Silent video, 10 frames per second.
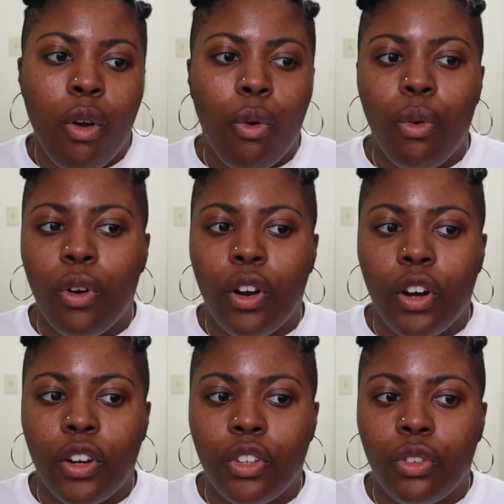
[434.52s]

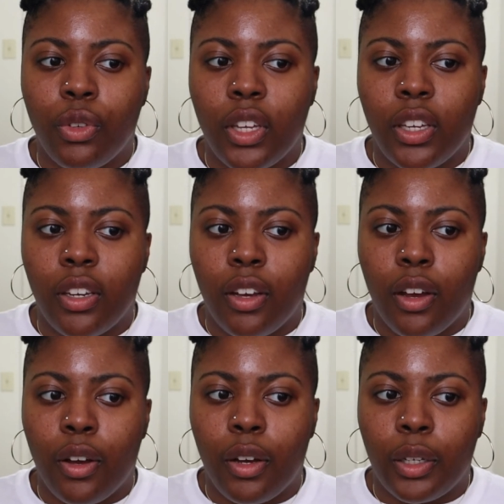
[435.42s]
Or you can
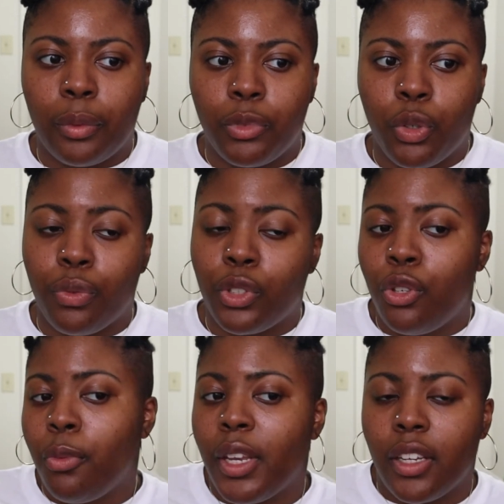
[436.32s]
do it for
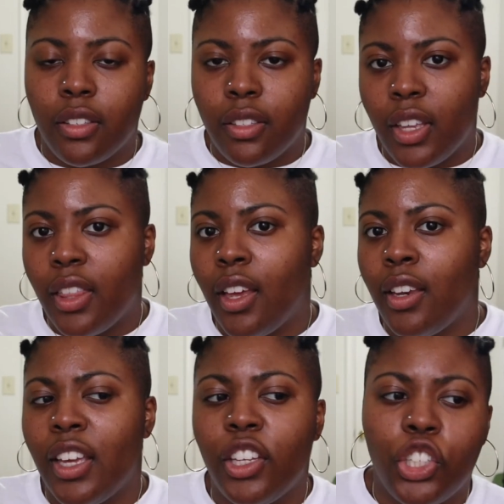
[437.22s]
2 minutes. And
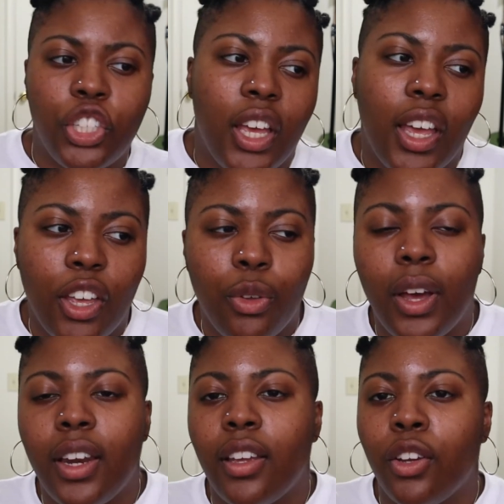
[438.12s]
then each day you
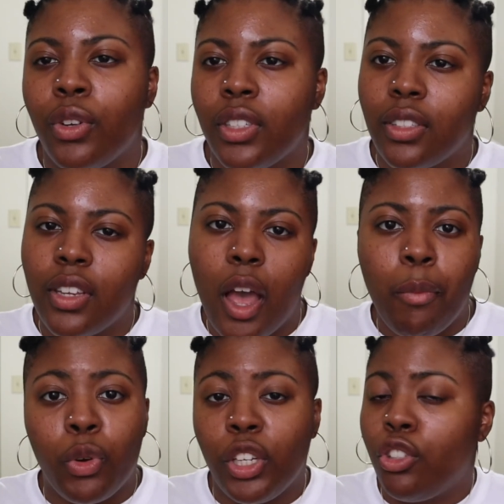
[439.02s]
kind of increase the
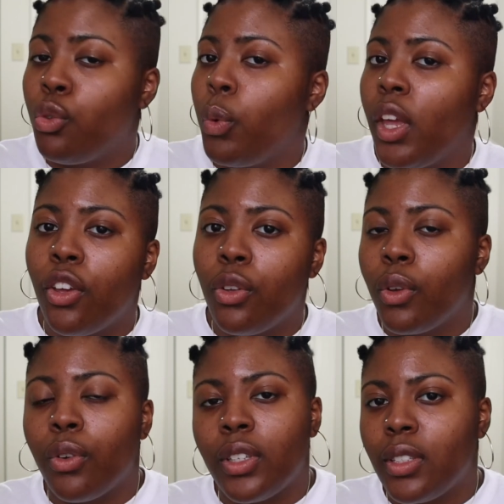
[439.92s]
time, or each week you
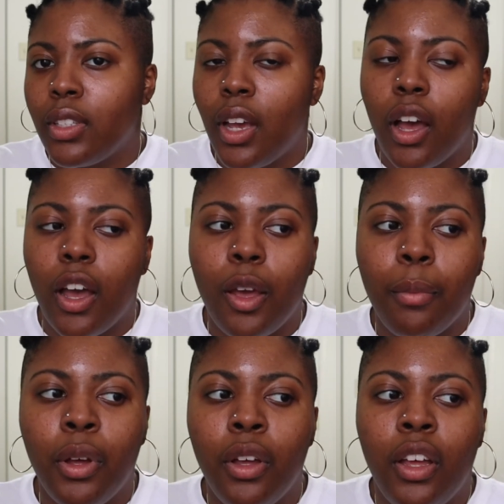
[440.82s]
increase the
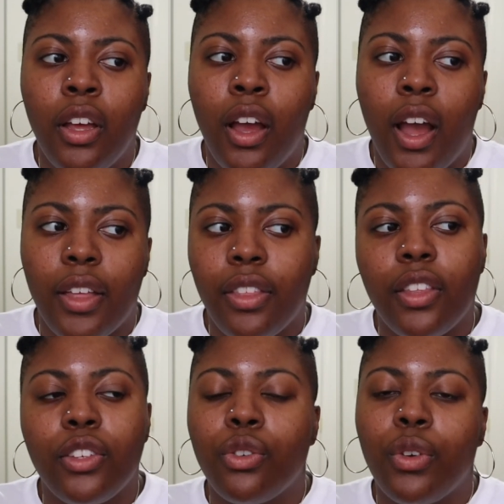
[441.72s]
time. I think
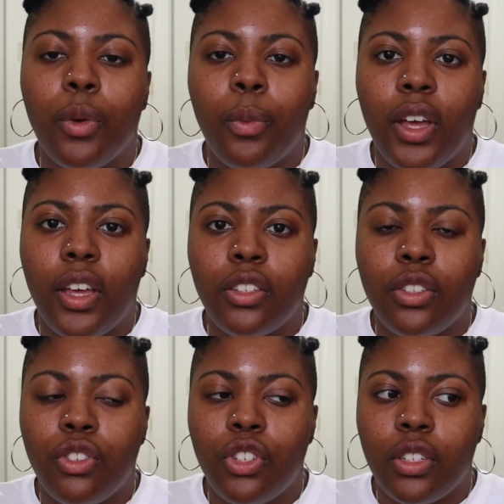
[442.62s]
that's a great way
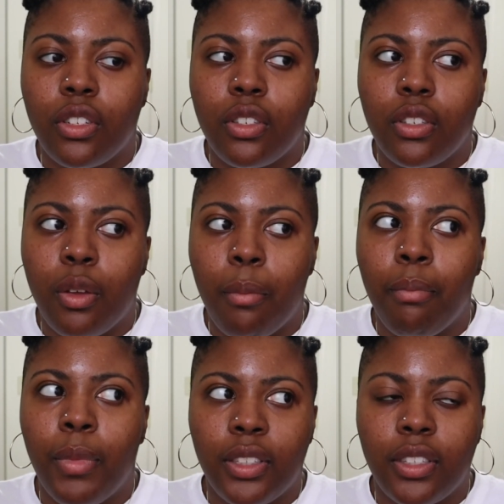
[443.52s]
to just
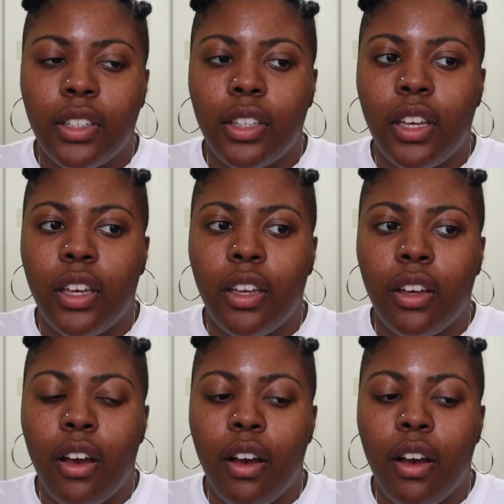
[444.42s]
mentally